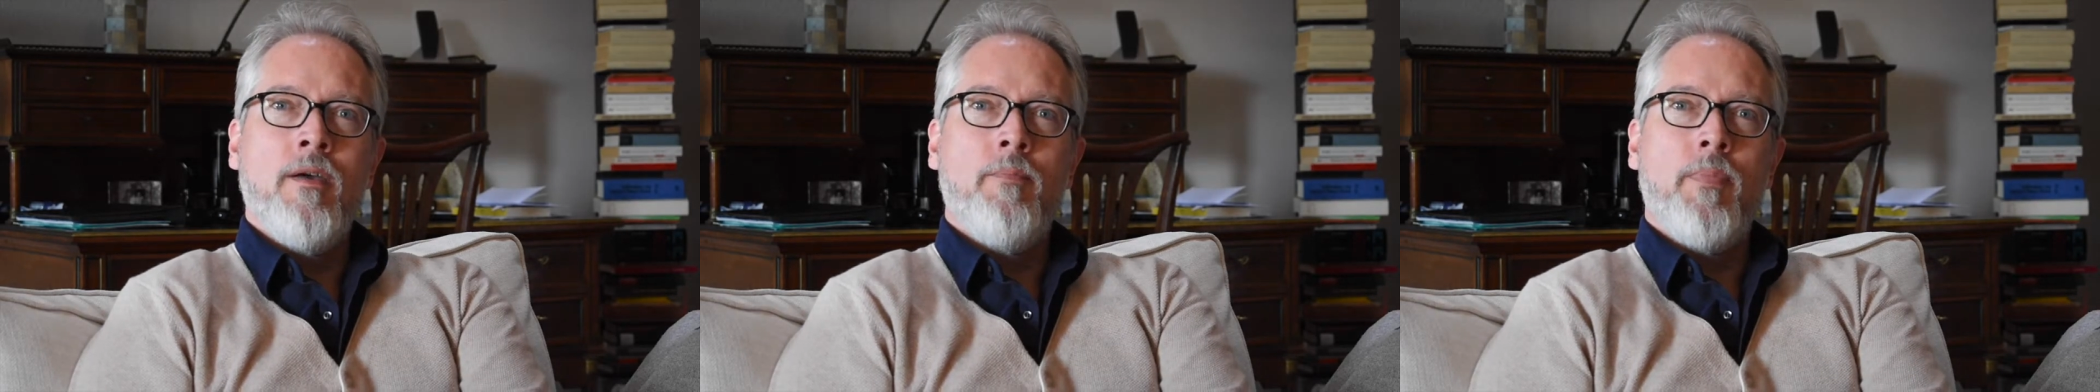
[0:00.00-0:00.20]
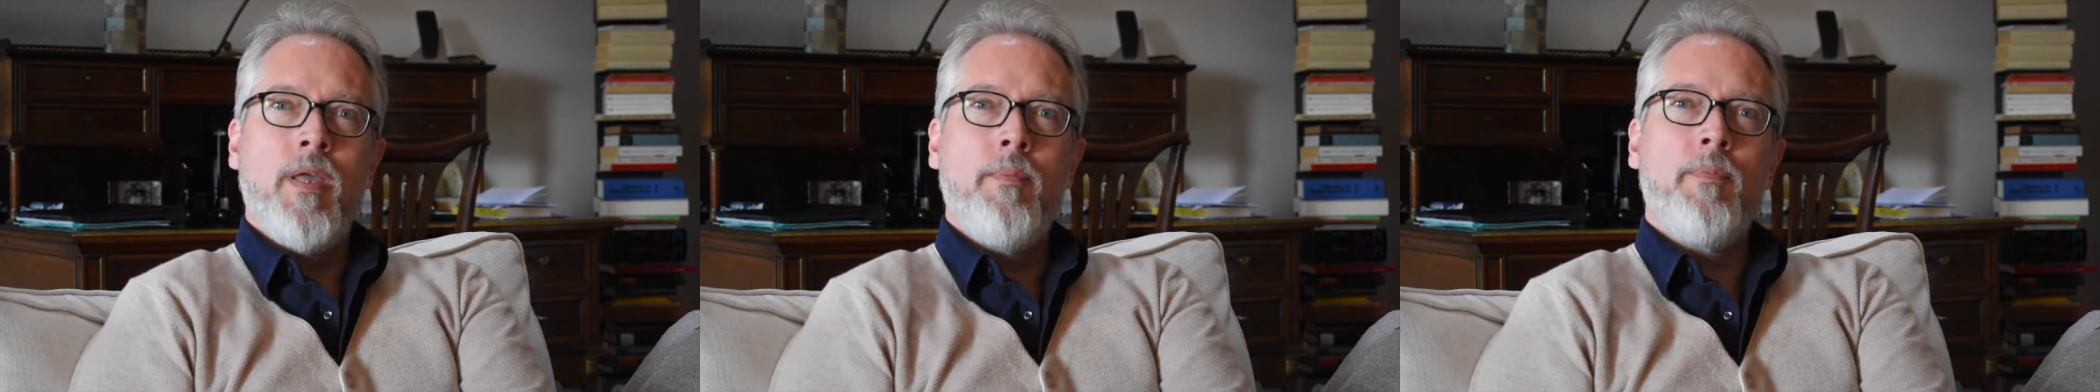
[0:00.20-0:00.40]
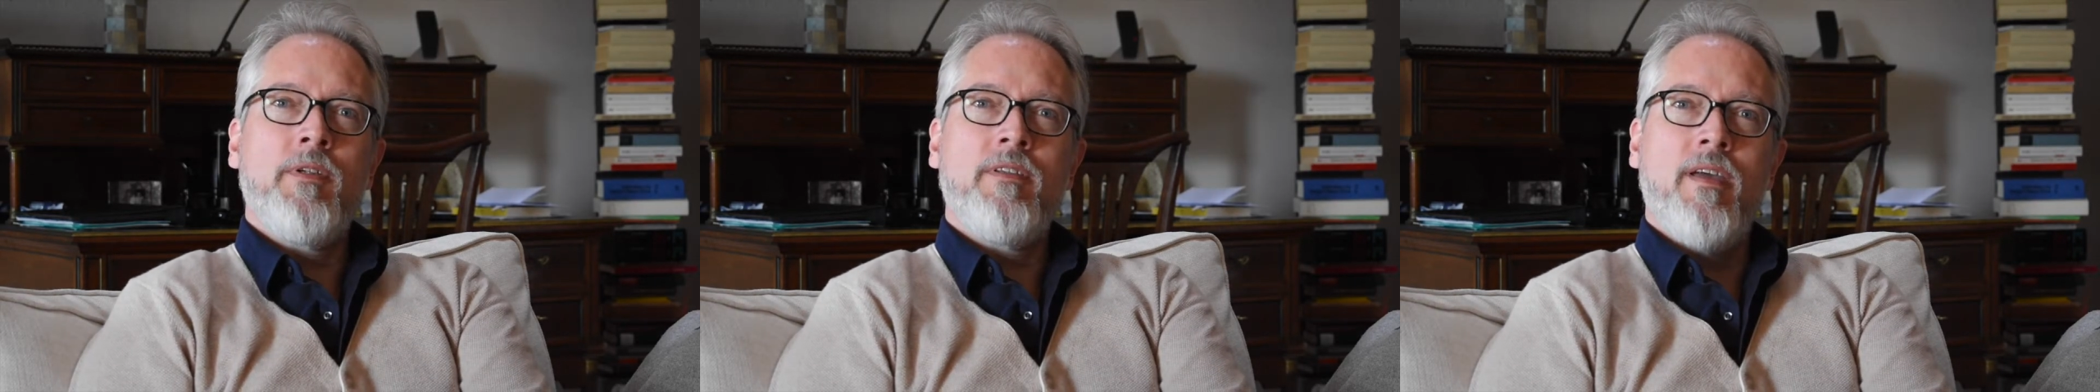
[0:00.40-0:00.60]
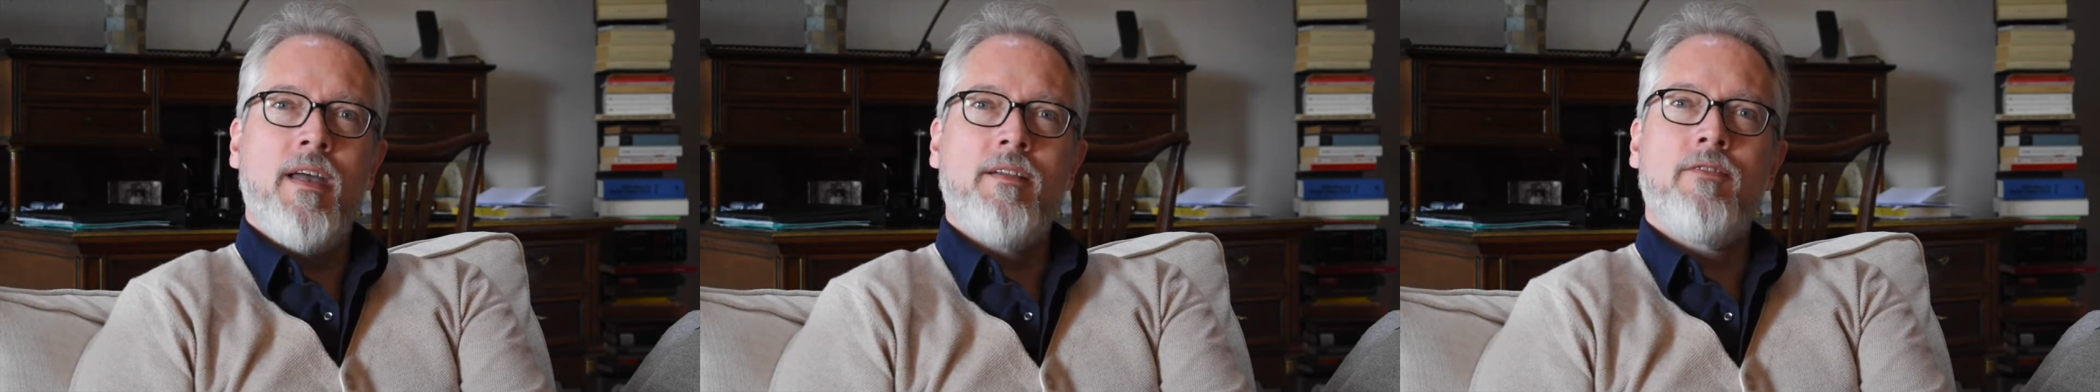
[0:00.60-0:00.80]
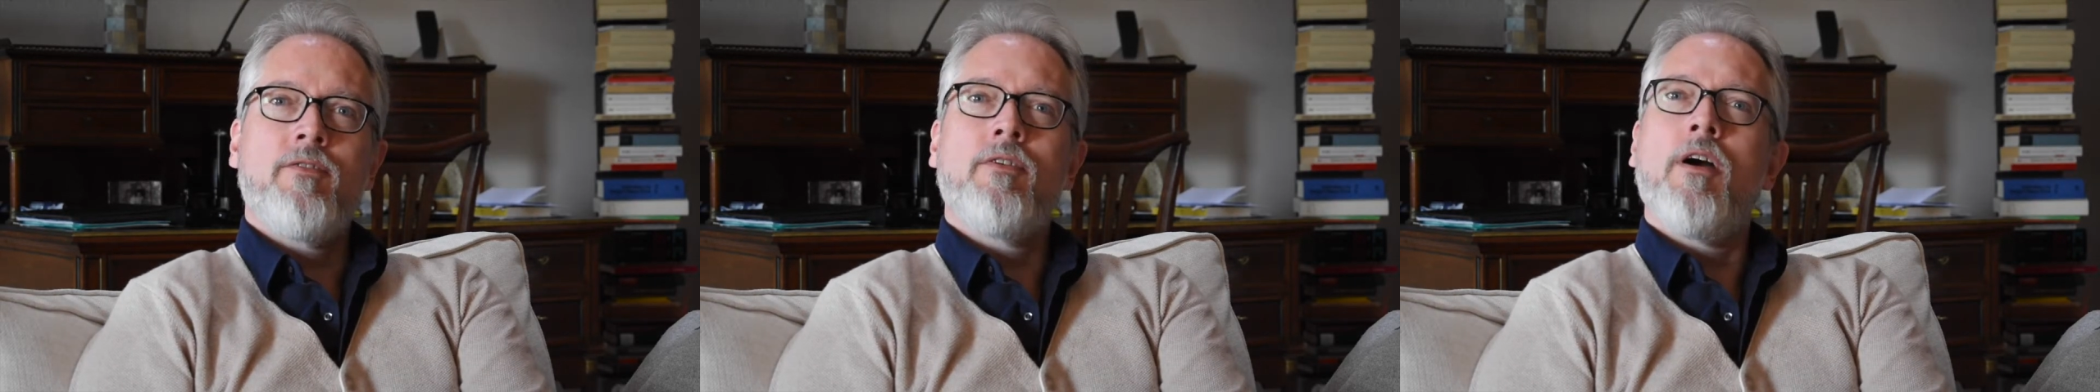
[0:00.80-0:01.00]
people
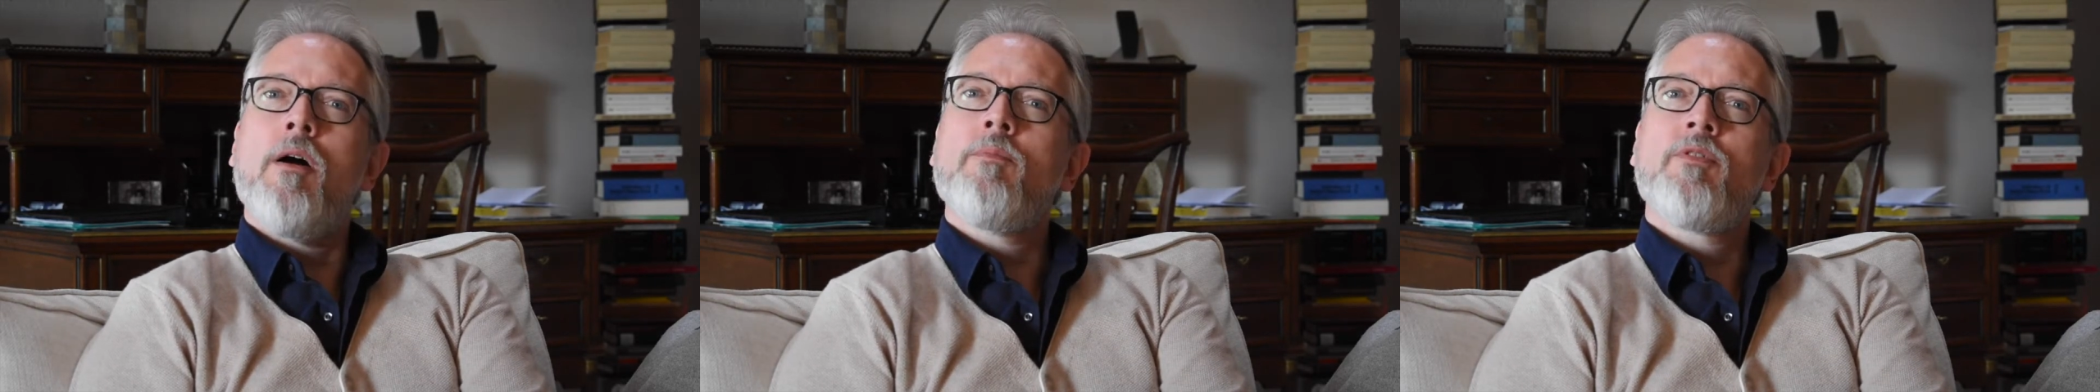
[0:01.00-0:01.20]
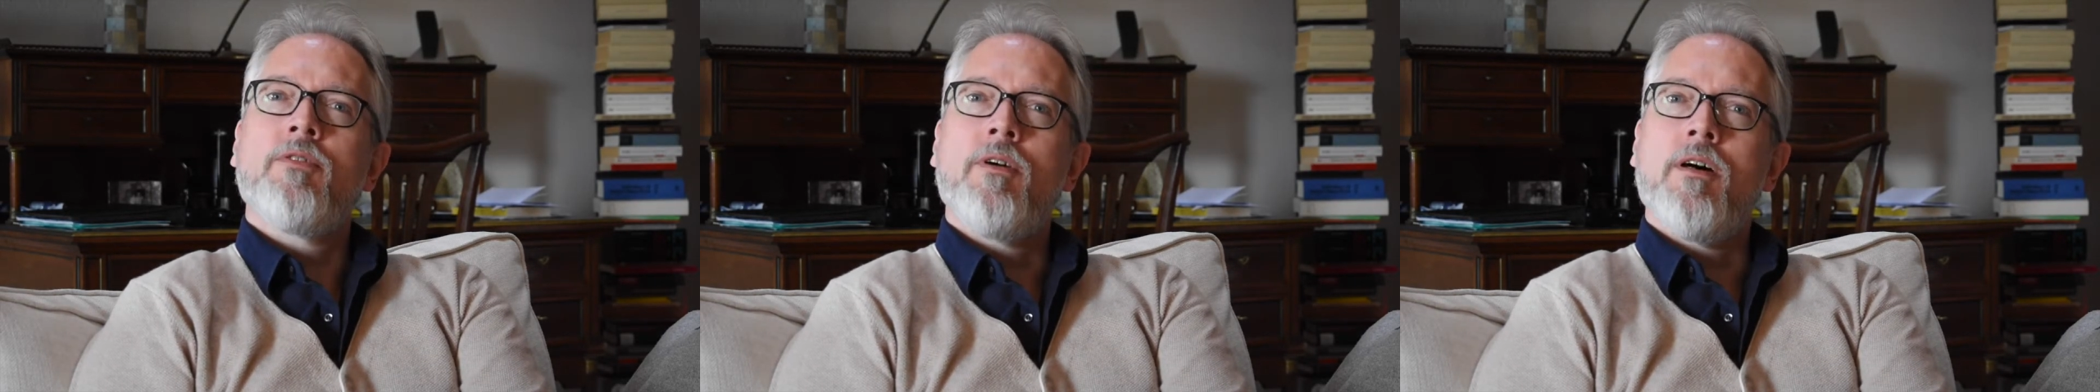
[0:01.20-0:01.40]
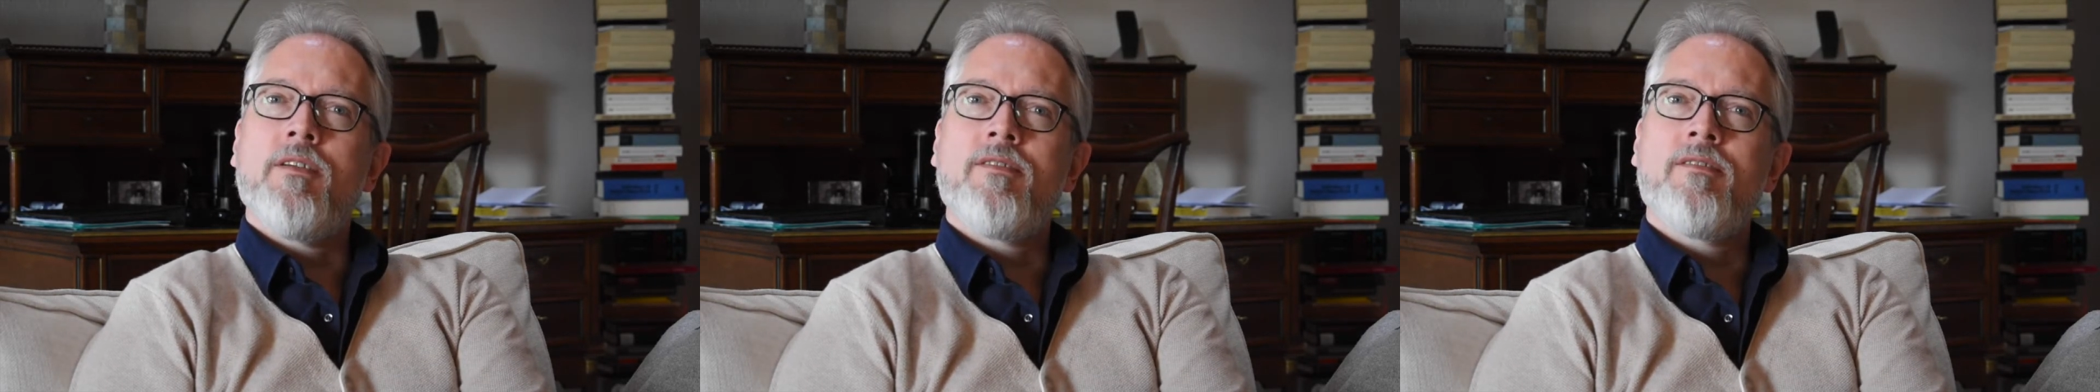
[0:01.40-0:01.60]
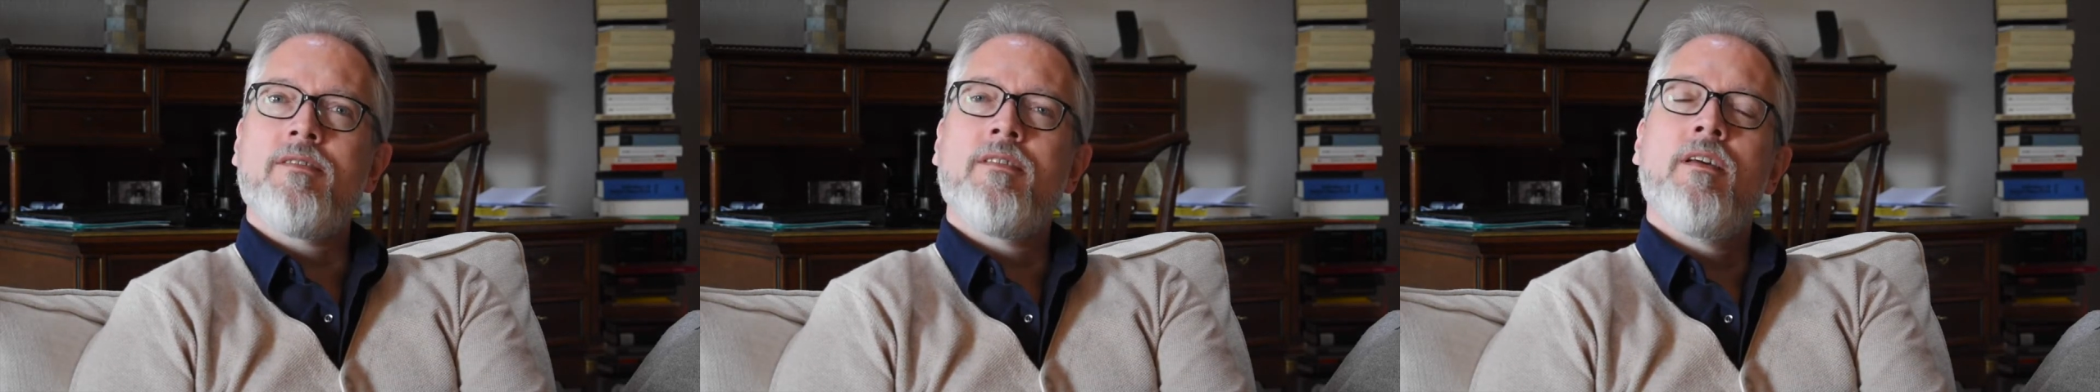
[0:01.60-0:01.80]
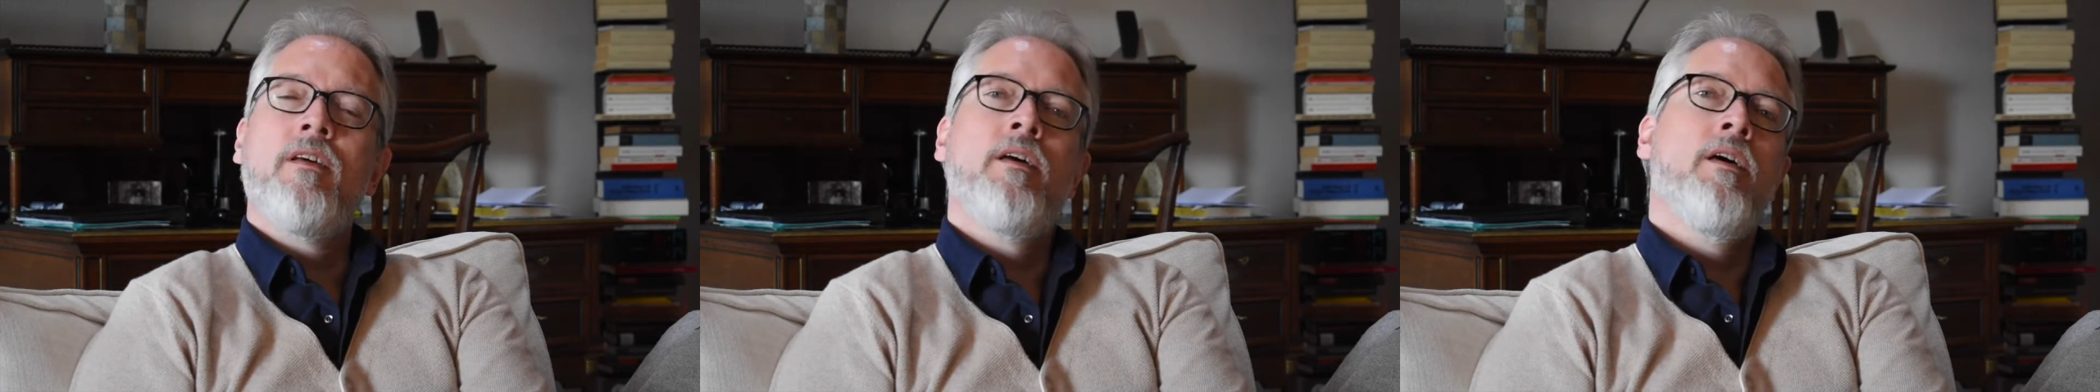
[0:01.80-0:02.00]
tend to come to us